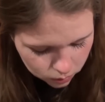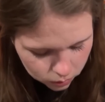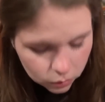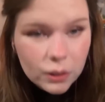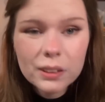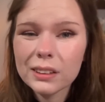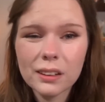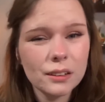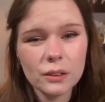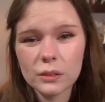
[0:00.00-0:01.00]
Really
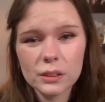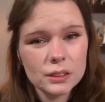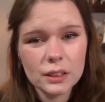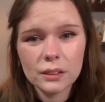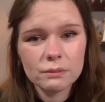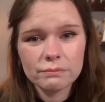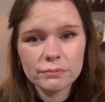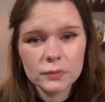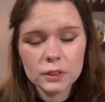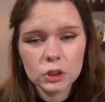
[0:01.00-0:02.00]
not noticing
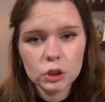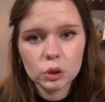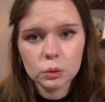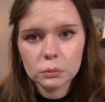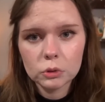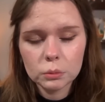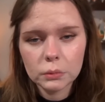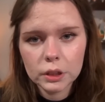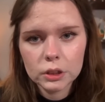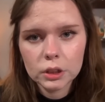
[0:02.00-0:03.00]
too
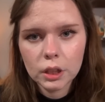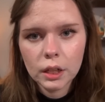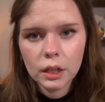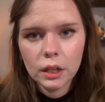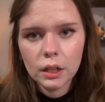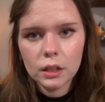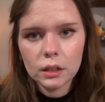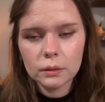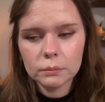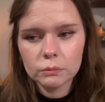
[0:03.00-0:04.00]
much.
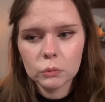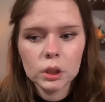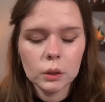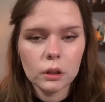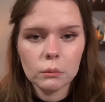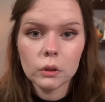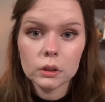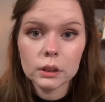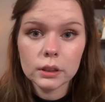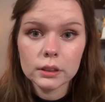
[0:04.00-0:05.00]
Really what I'm
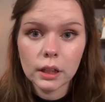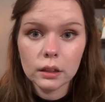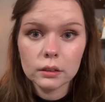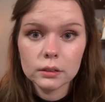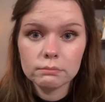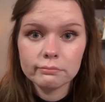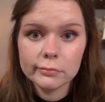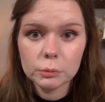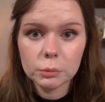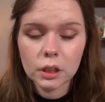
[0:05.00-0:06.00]
noticing is eggs,
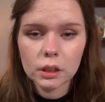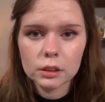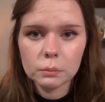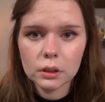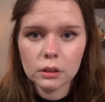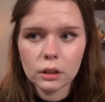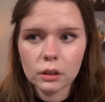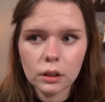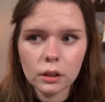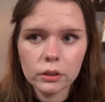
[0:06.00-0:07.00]
to be honest, but not a
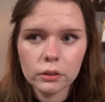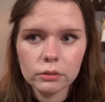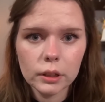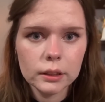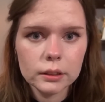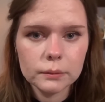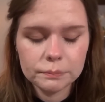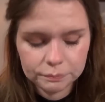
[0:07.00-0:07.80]
lot of lice.